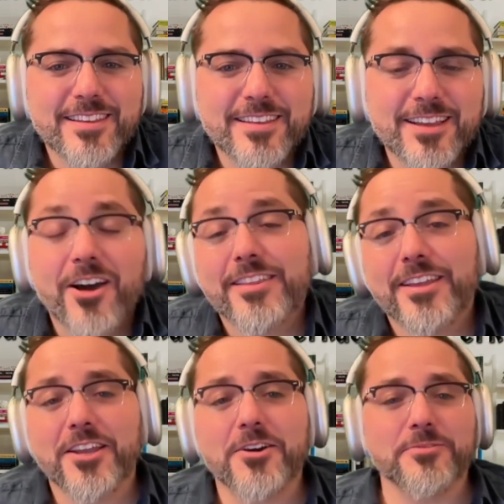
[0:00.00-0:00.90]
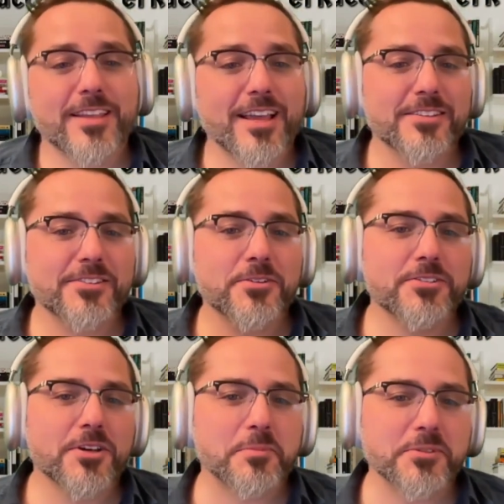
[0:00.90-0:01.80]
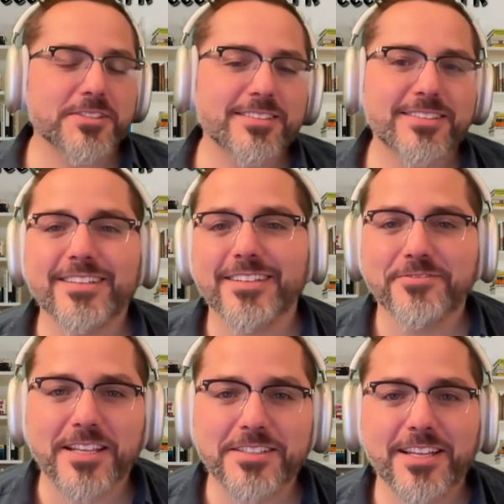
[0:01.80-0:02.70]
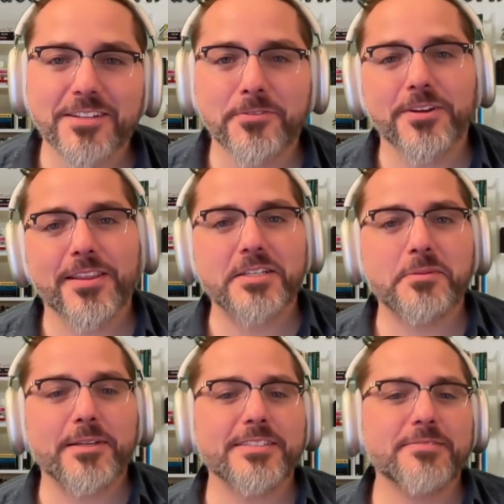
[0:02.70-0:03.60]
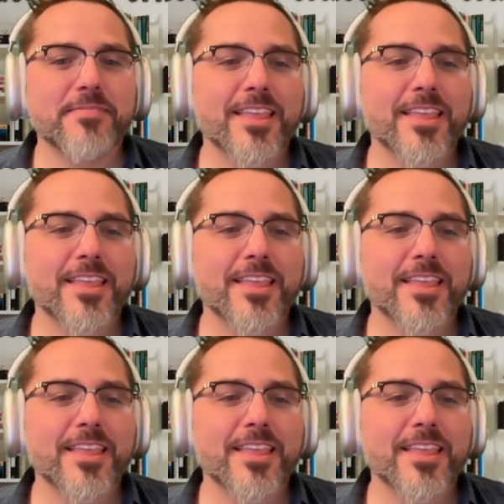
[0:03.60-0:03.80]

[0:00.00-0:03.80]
Oh, there you go. Yeah, so you're a dog person. That that's fair. That explains it.